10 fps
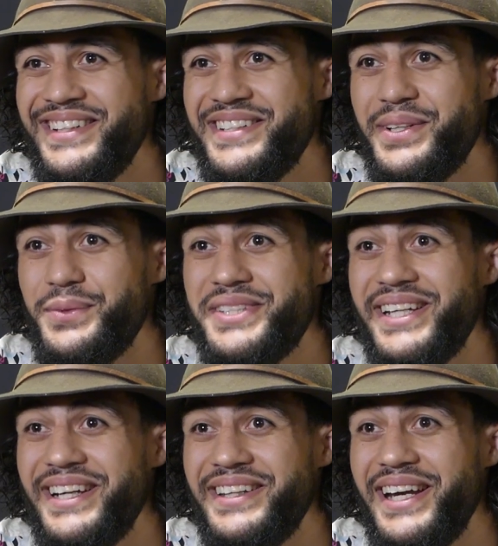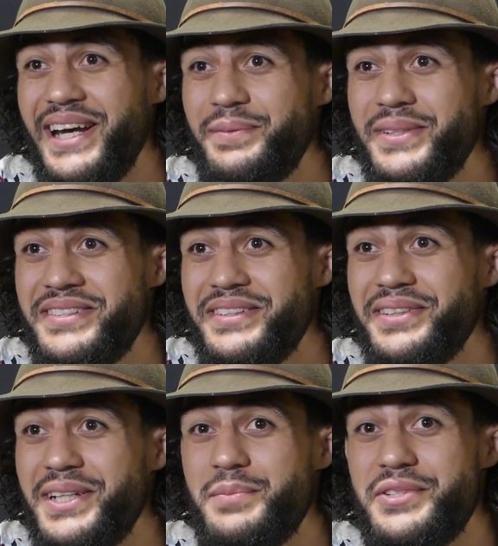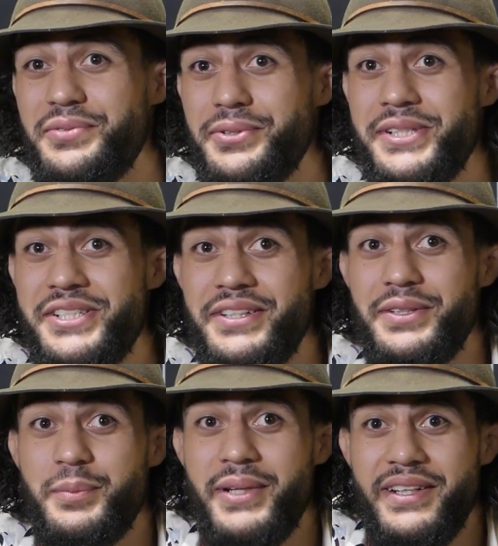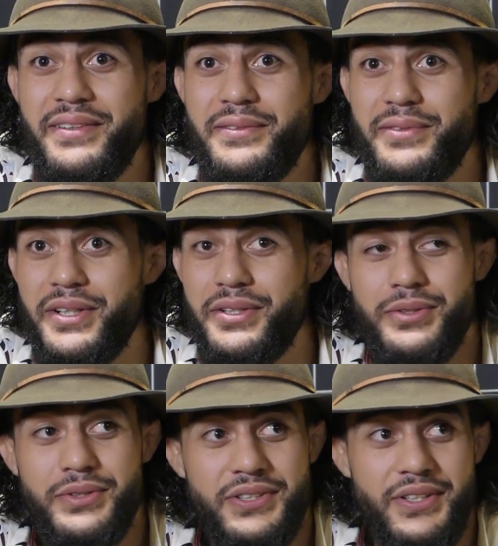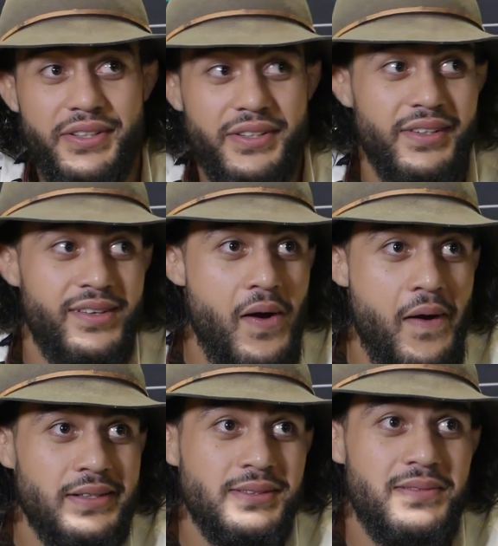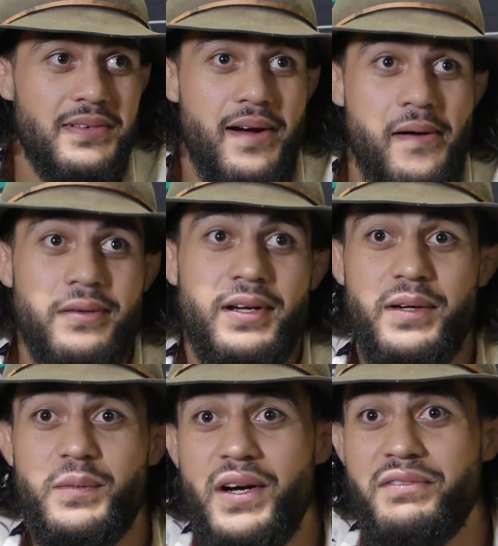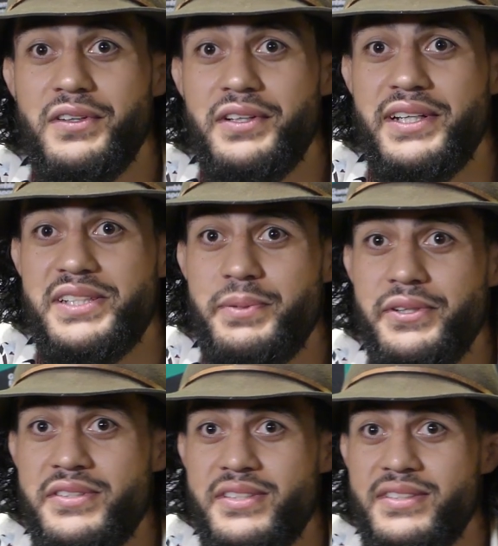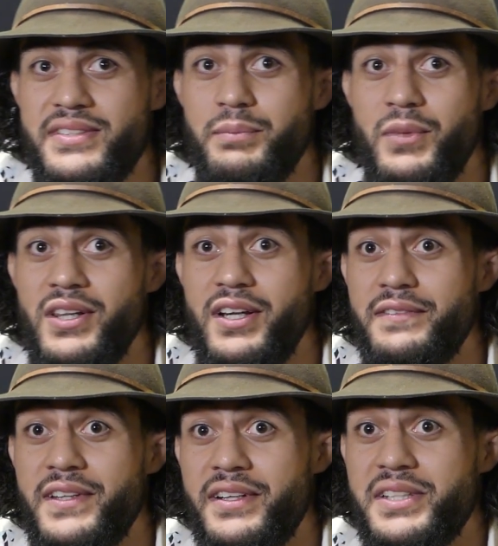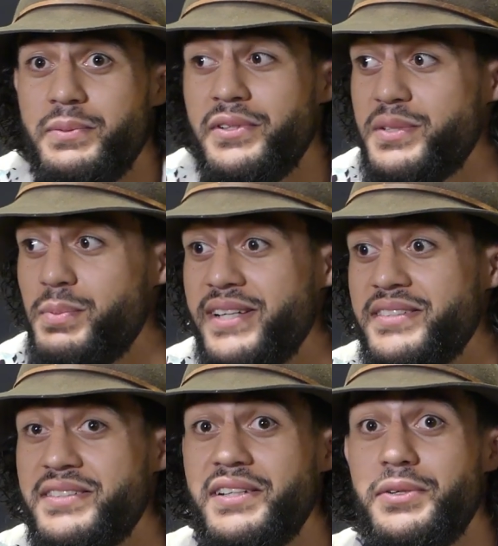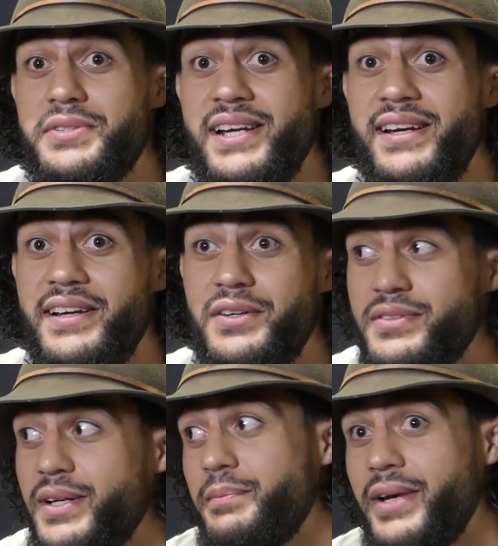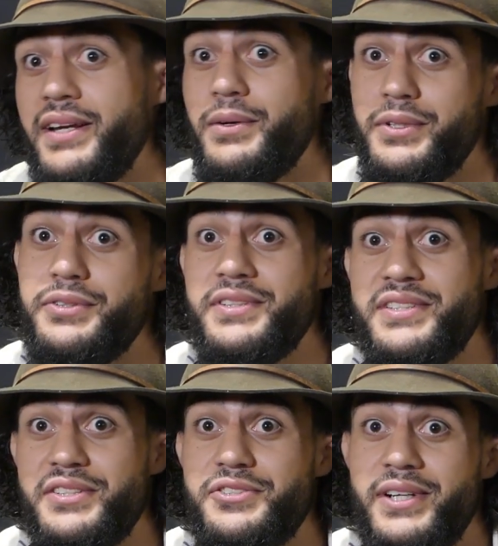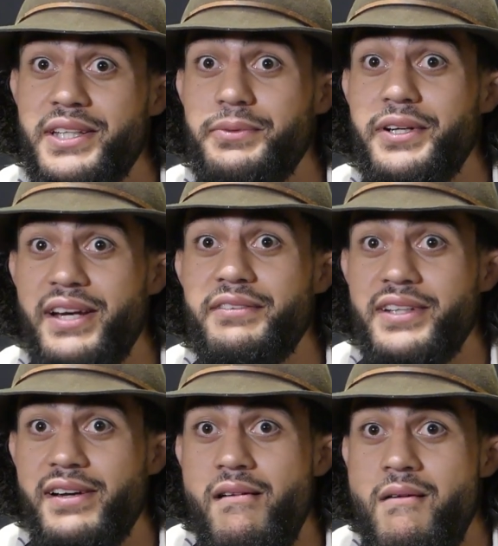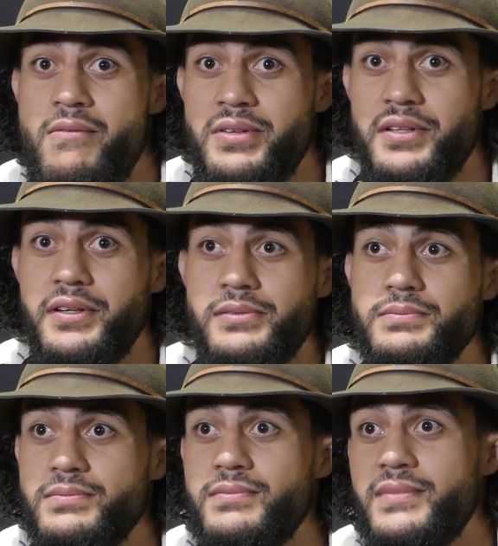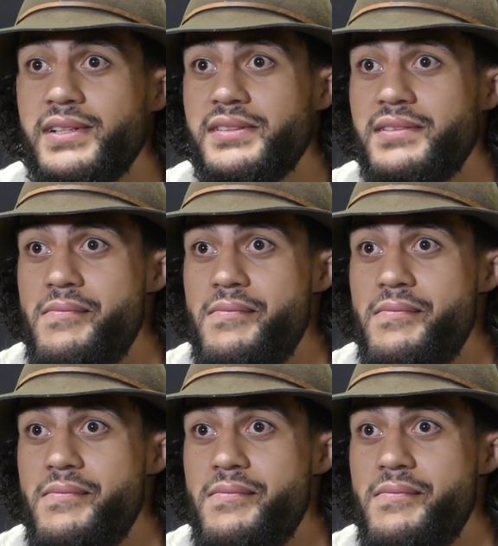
so we'll see how that happens. If it comes to fruition, it'll be very cool. So yeah, I've got experiences in my life that I experienced places that I was at, and I was like, man, I want to do this in Australia. We don't have it yet. So yes.